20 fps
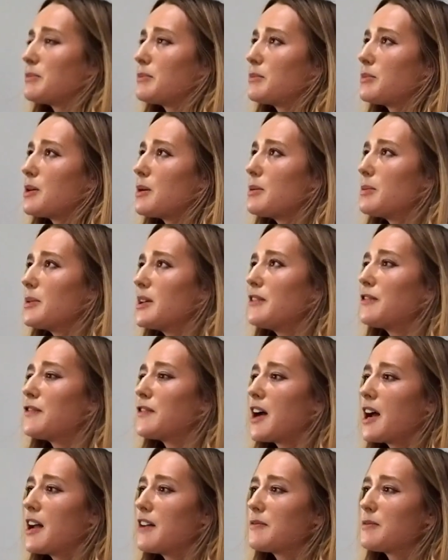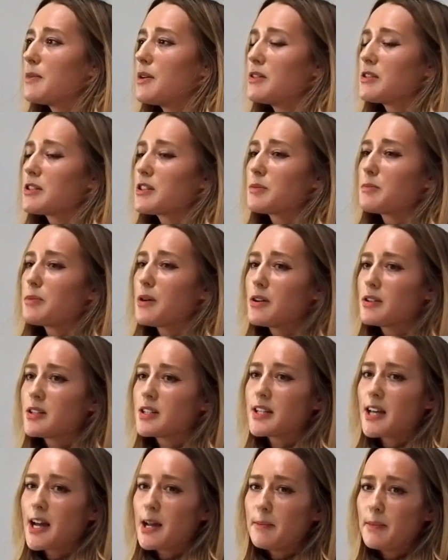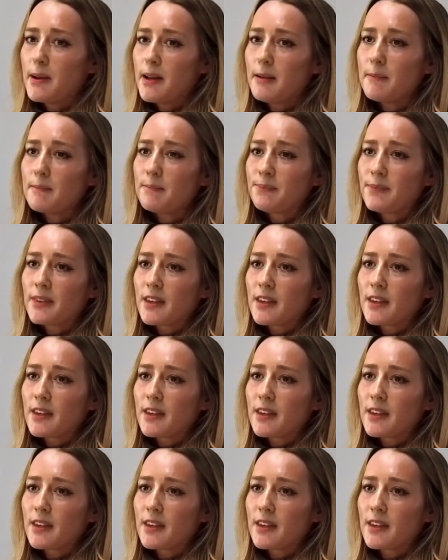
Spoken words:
probably 5 months prototyping,